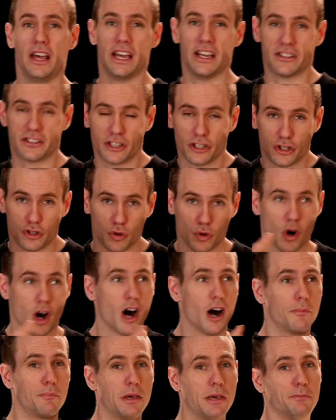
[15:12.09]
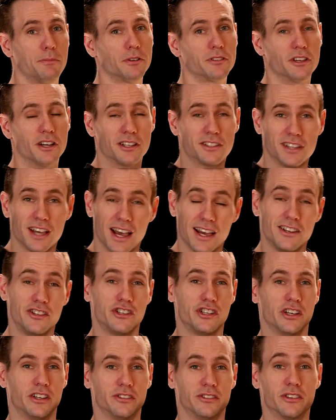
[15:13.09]
is to draw people's
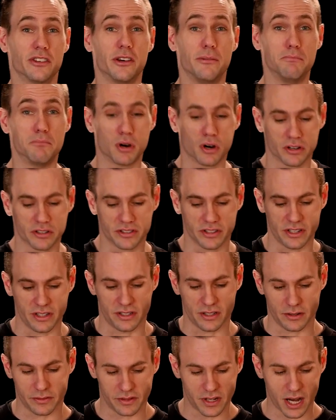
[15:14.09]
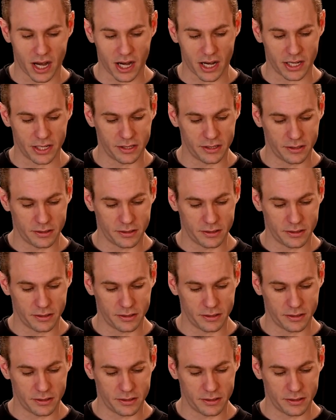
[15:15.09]
attention to the mercies of God.